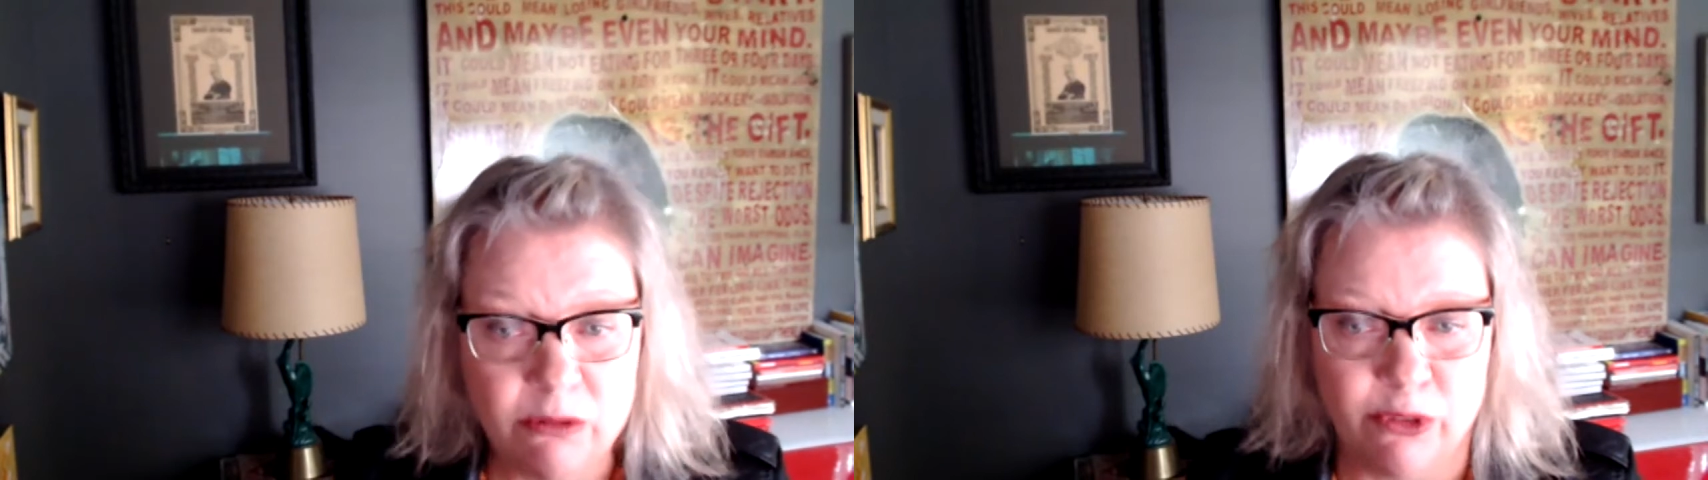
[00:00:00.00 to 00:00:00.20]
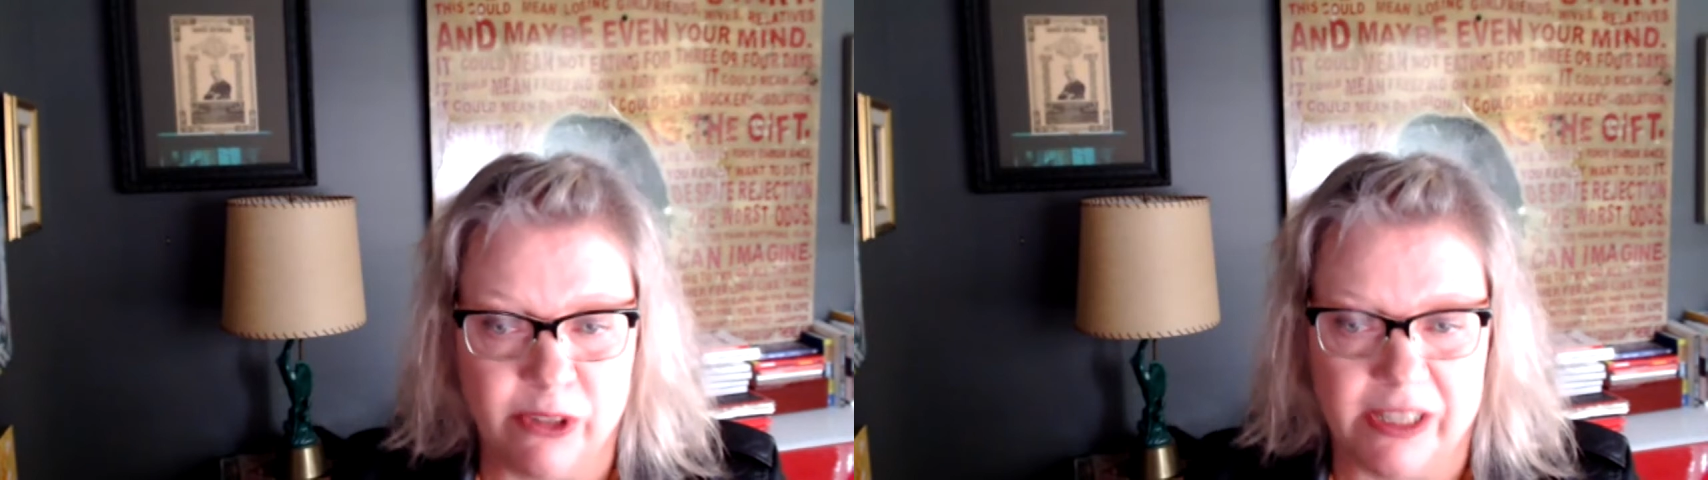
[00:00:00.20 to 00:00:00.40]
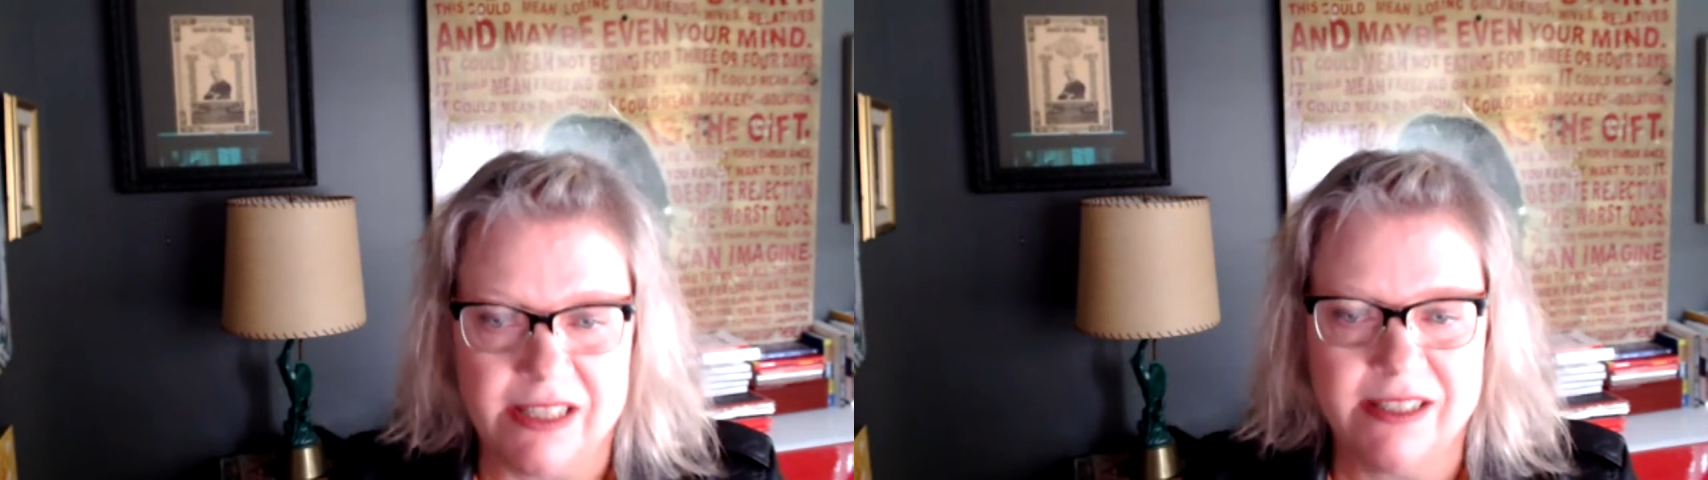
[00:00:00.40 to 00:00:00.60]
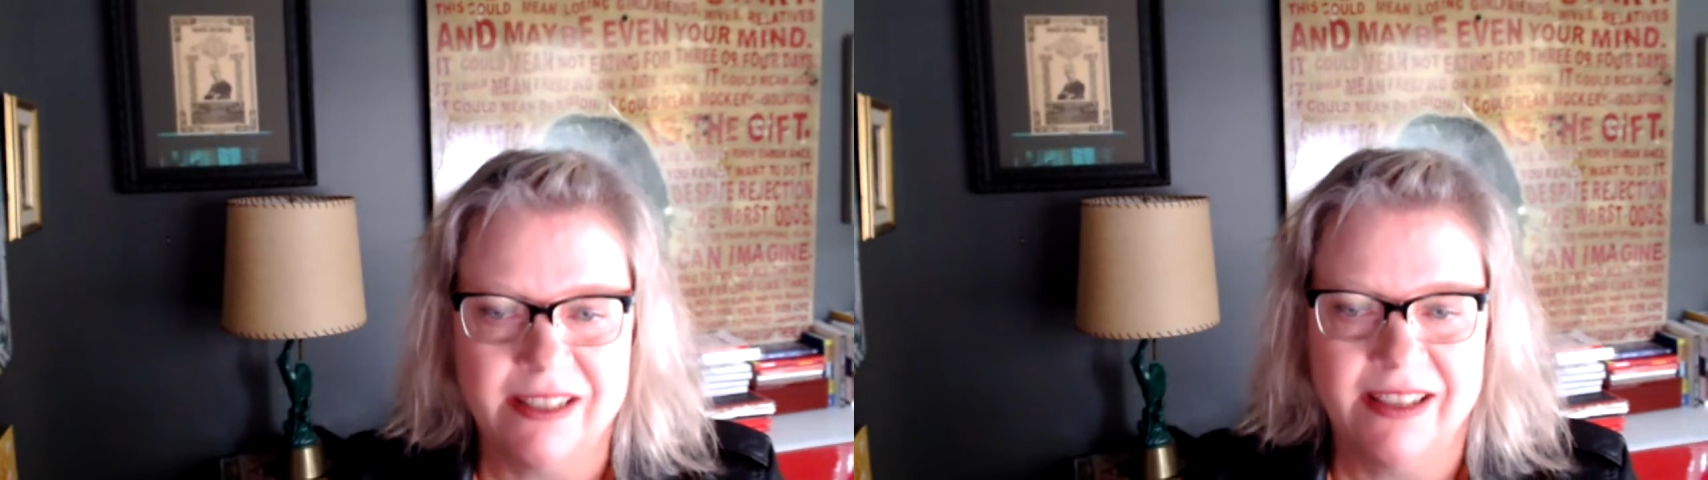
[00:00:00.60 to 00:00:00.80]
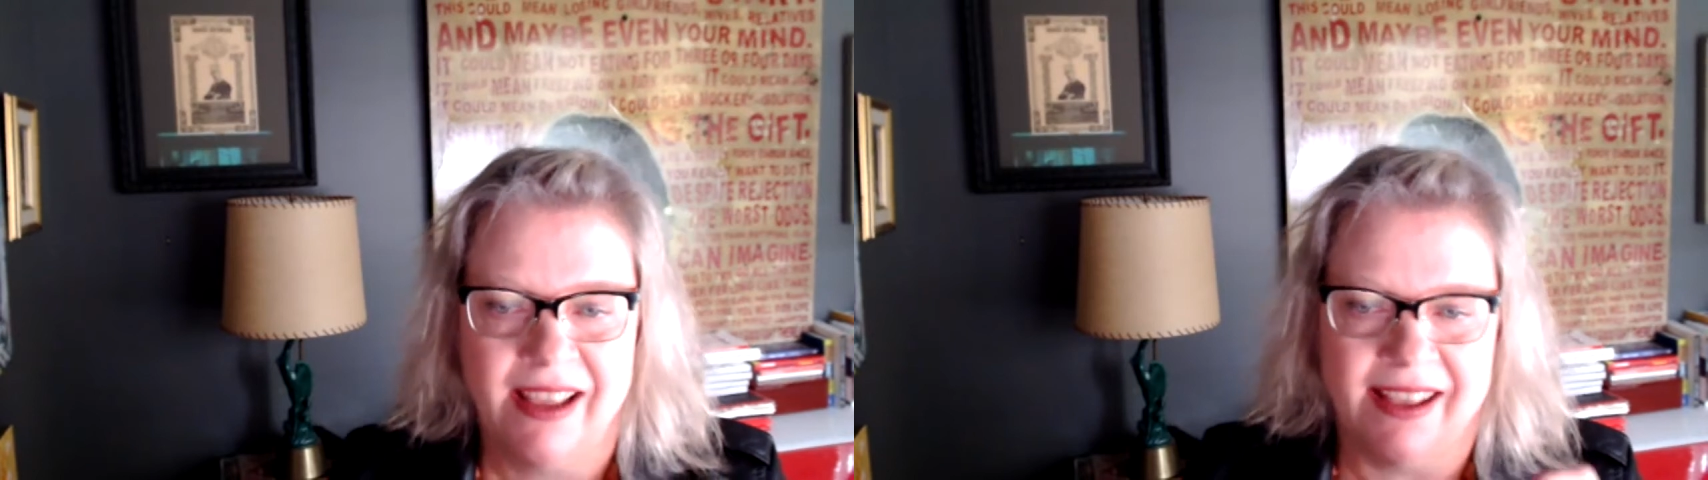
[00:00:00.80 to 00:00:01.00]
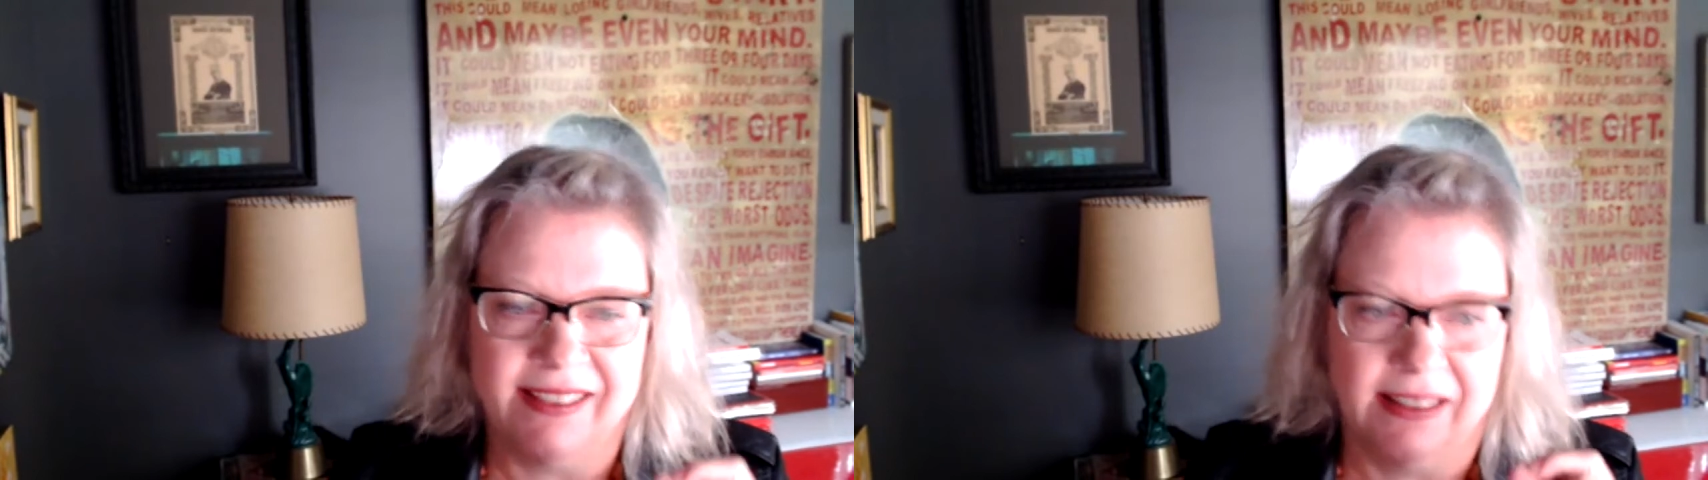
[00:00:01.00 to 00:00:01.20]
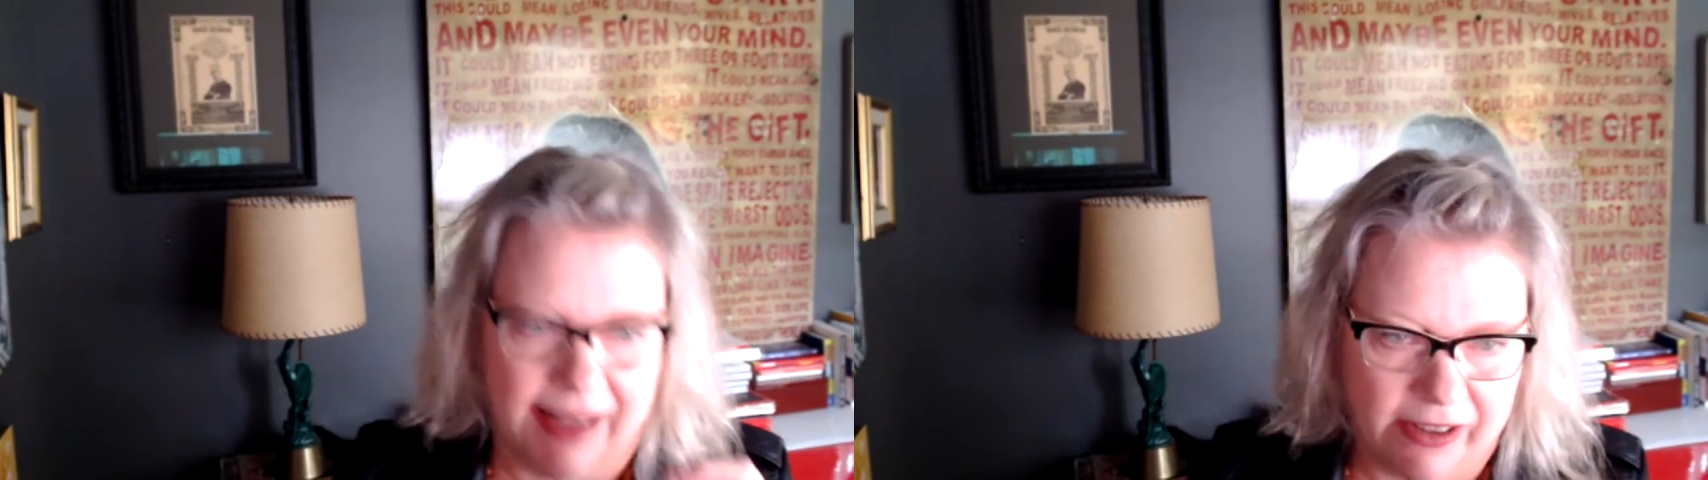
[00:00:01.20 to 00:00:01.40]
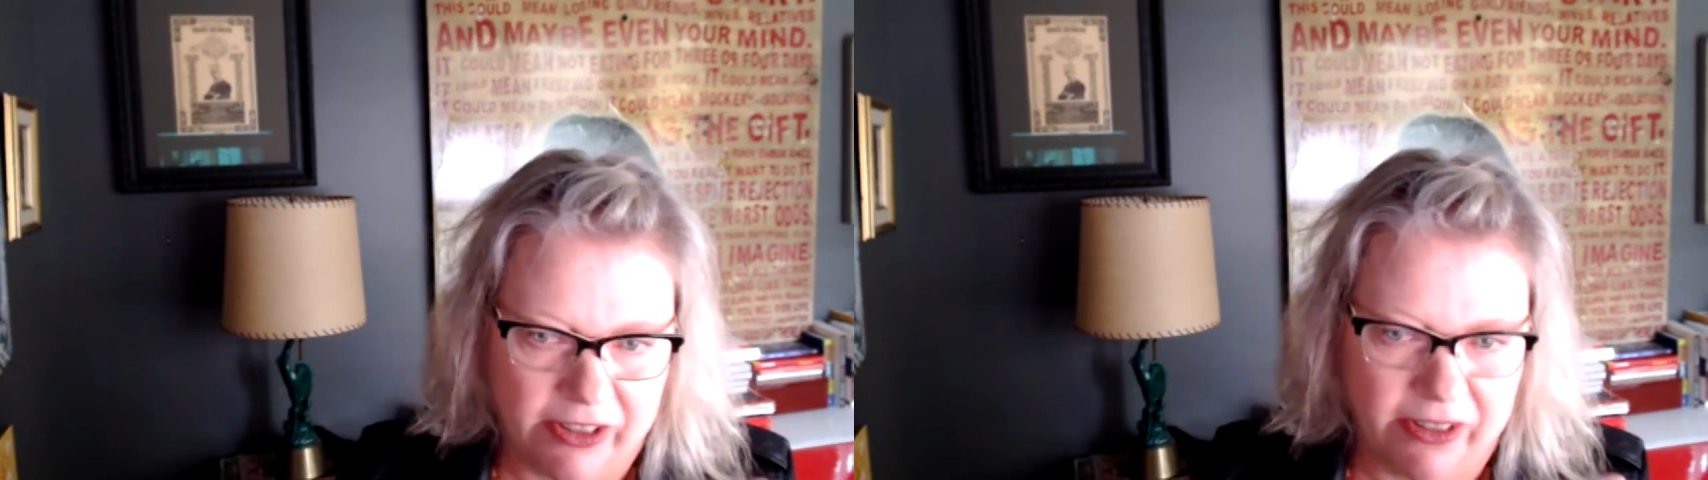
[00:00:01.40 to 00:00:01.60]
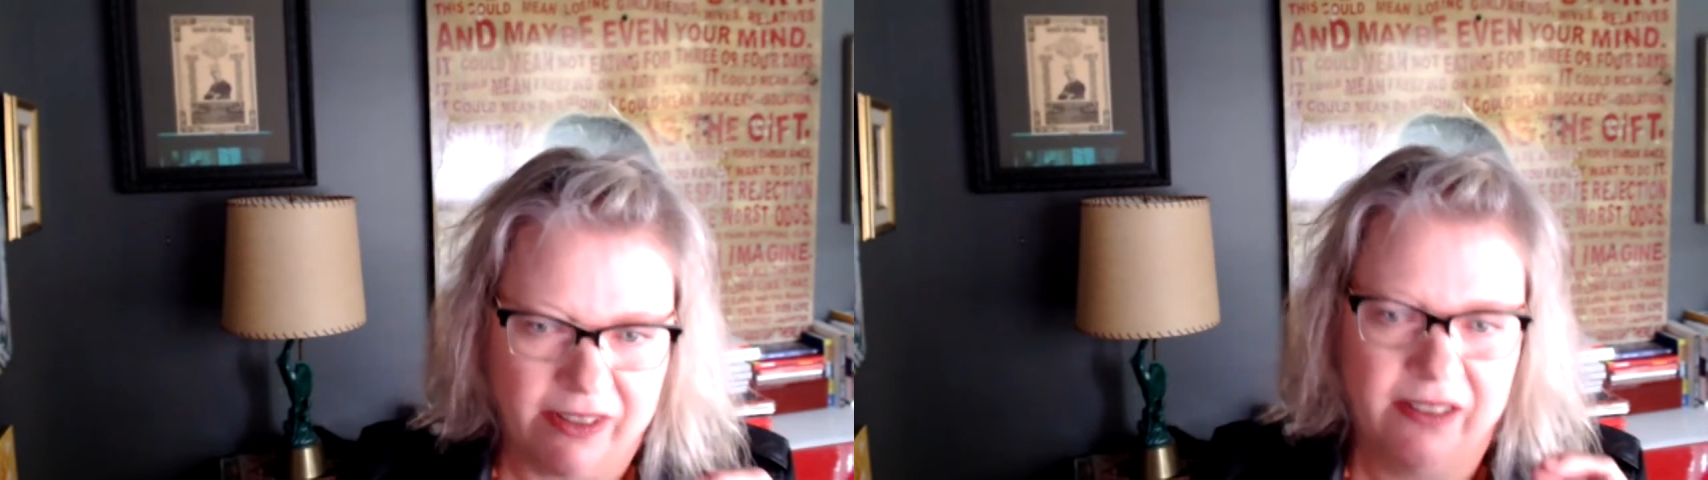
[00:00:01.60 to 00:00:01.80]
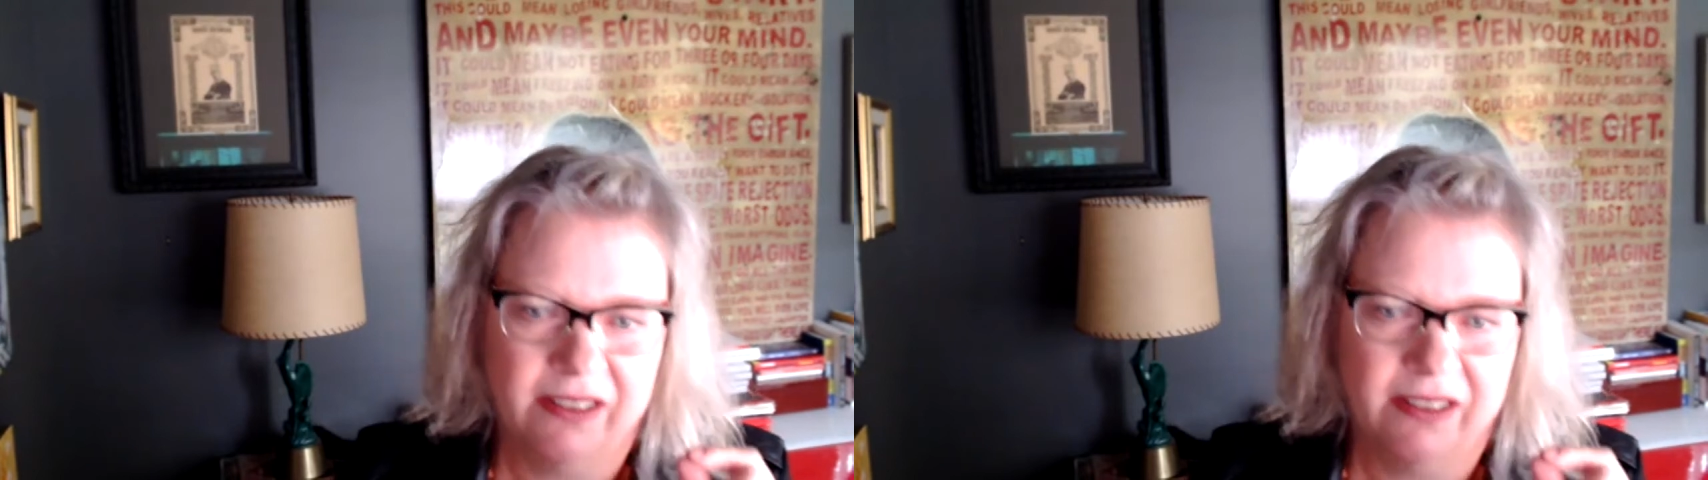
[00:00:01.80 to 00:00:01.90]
voice, and the louder,